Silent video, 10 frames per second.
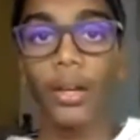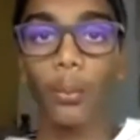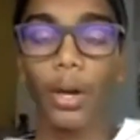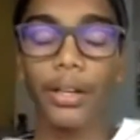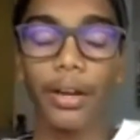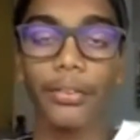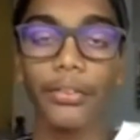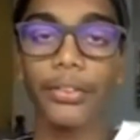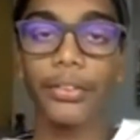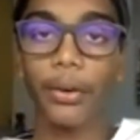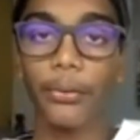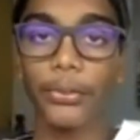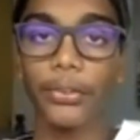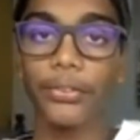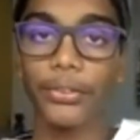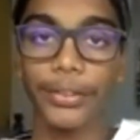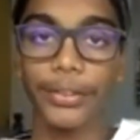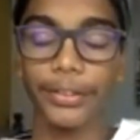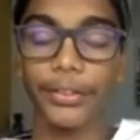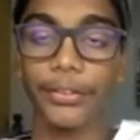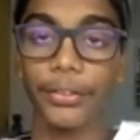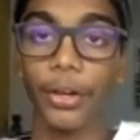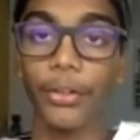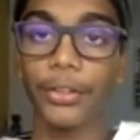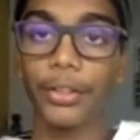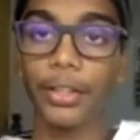100,000 trees is not